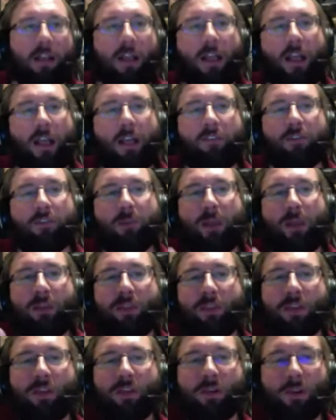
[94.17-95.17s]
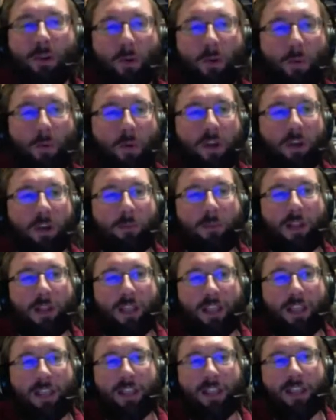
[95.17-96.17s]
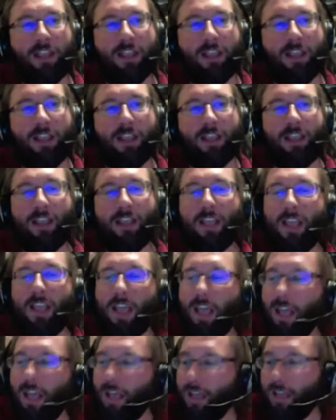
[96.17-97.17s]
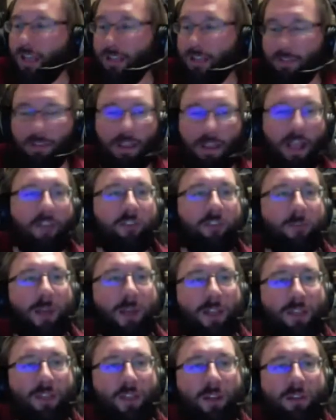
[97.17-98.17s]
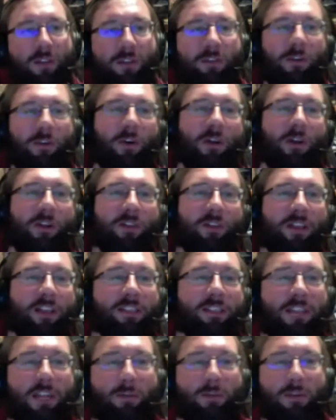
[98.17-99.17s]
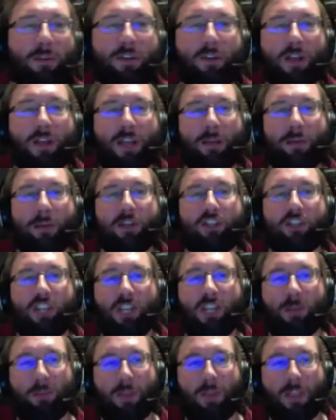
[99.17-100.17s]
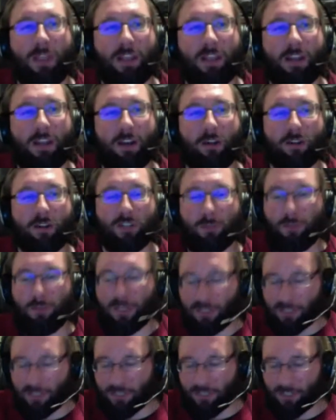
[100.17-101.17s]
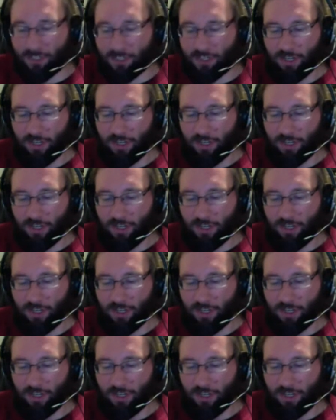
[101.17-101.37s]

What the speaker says: Aftermath, we are playing in the aftermath of the fall of the Castaigne regime in an alternate present.